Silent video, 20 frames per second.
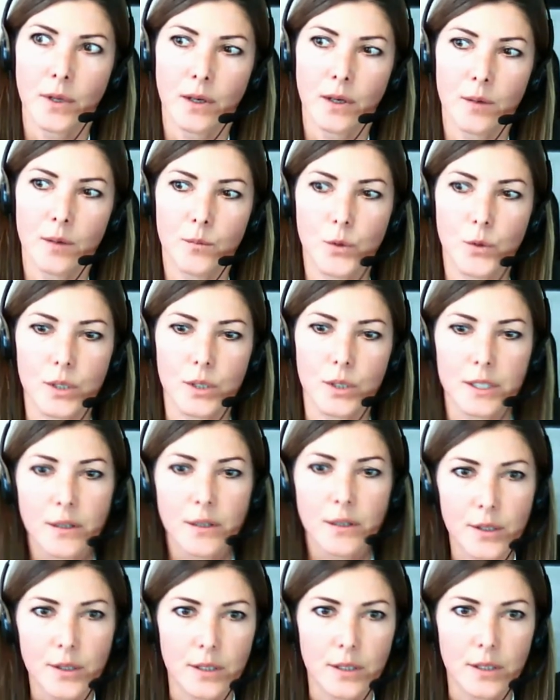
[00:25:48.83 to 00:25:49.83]
more
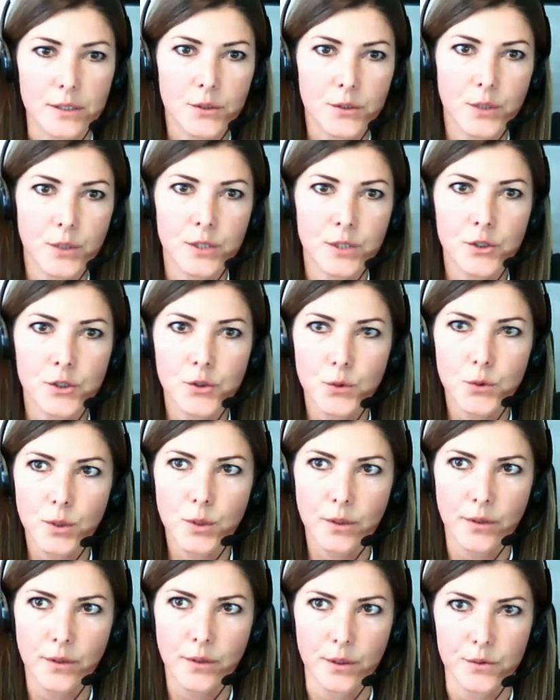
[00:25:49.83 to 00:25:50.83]
difficult to
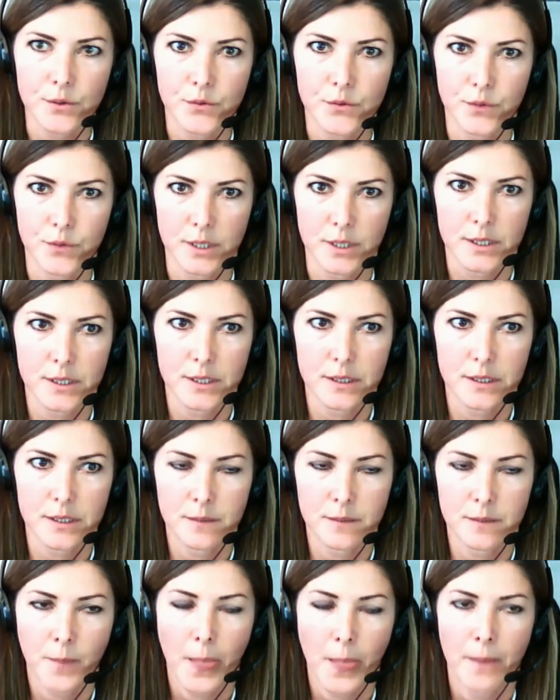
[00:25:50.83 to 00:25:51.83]
ensure those
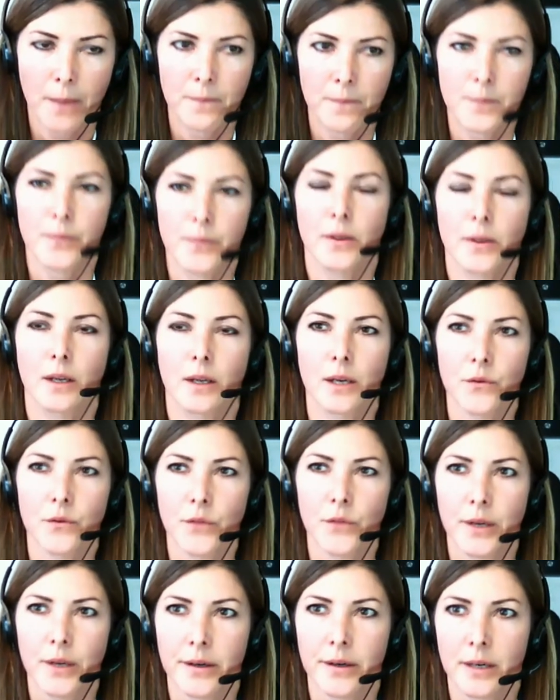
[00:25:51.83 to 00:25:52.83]
risks. If
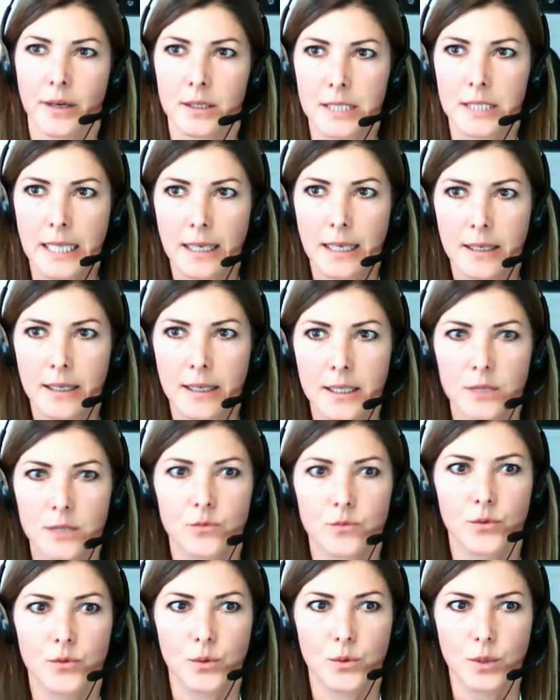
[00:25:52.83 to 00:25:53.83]
there are clear
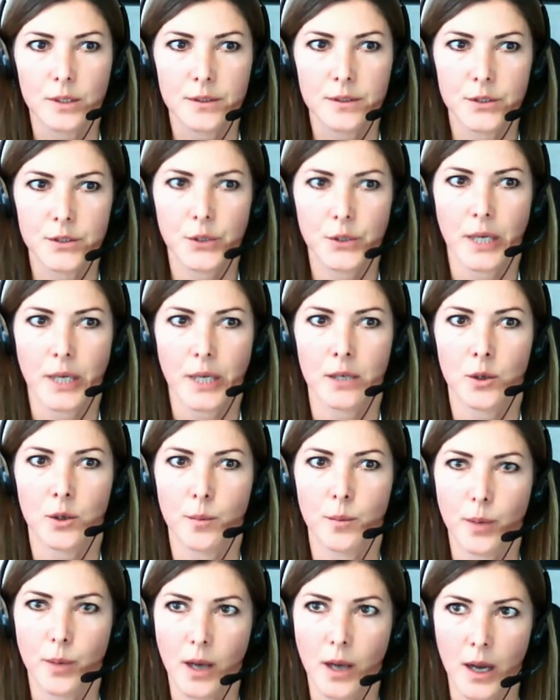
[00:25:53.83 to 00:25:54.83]
rules you can
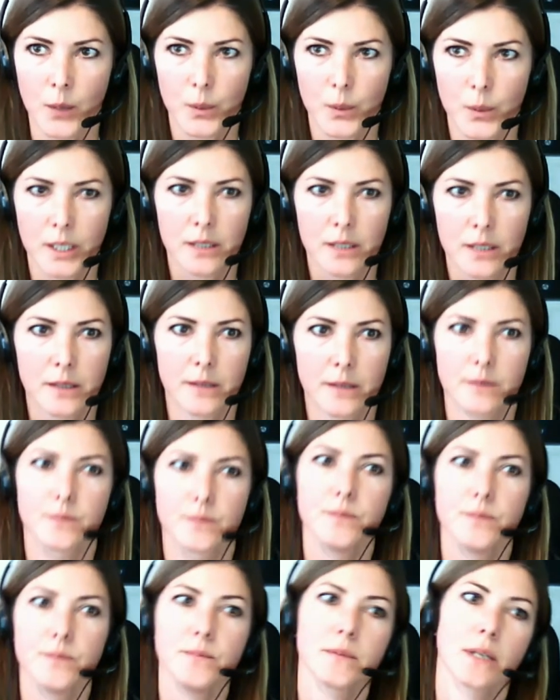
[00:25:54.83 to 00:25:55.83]
comply with,
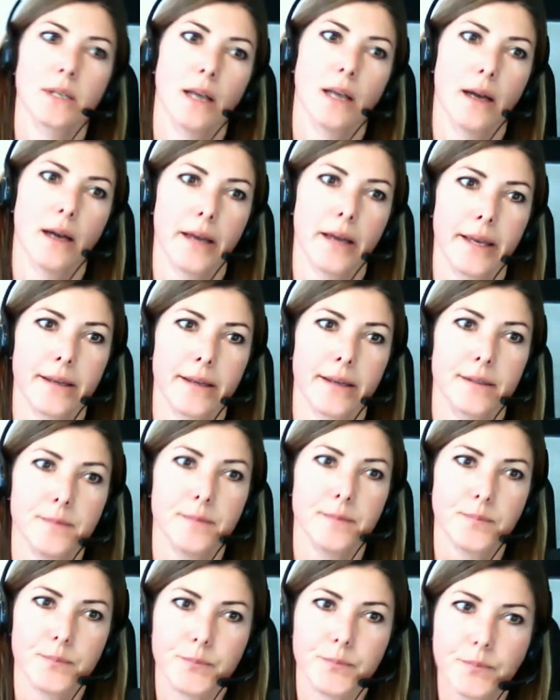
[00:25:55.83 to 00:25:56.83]
like
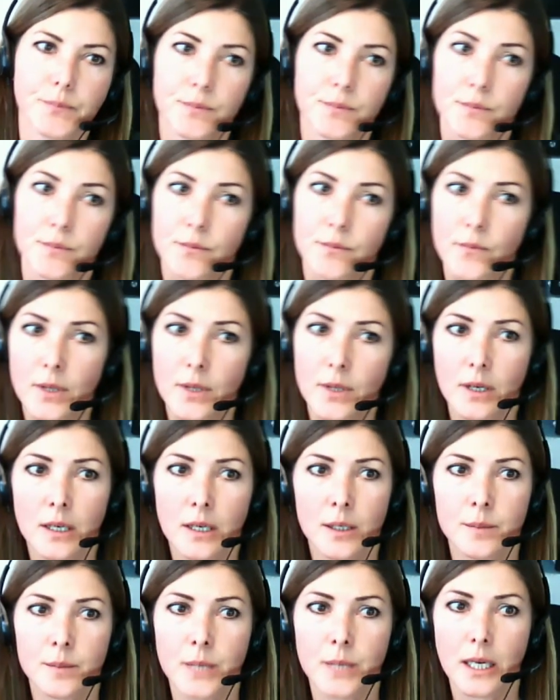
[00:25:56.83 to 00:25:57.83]

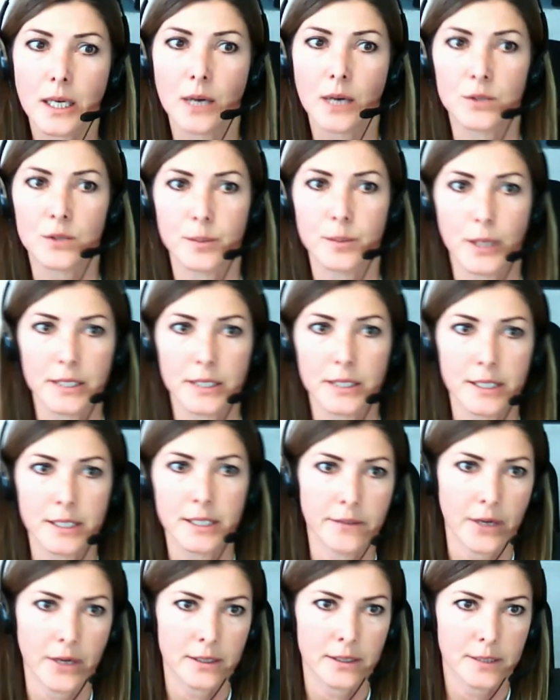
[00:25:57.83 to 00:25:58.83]
accountability and
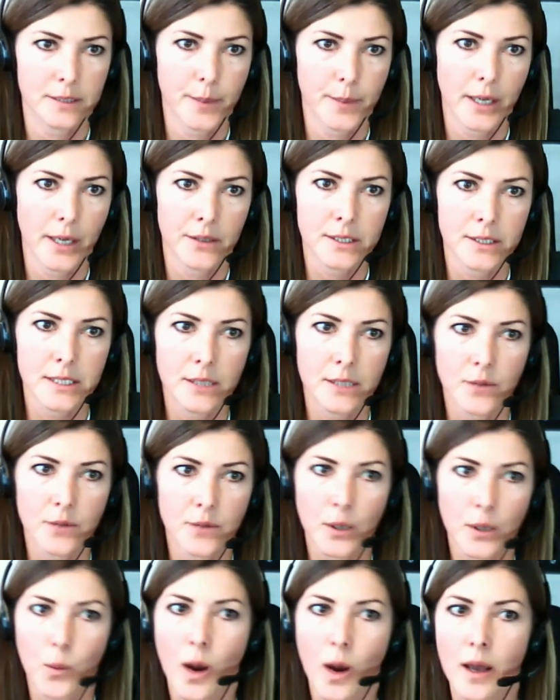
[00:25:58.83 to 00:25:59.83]
transparency
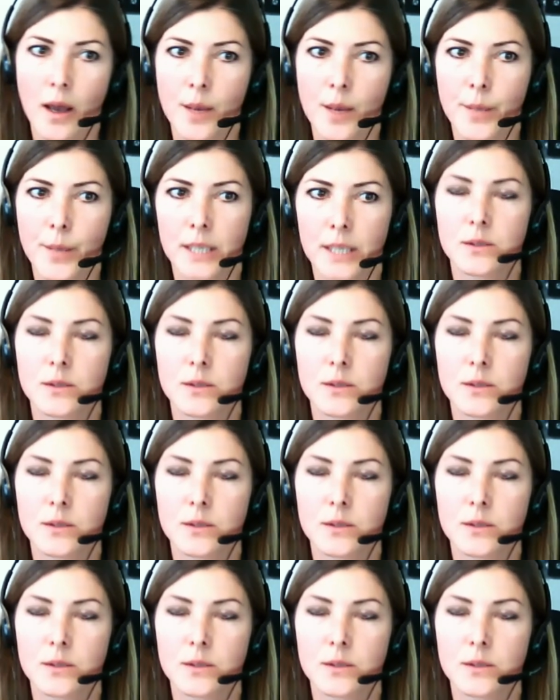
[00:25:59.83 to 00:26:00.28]
requirements,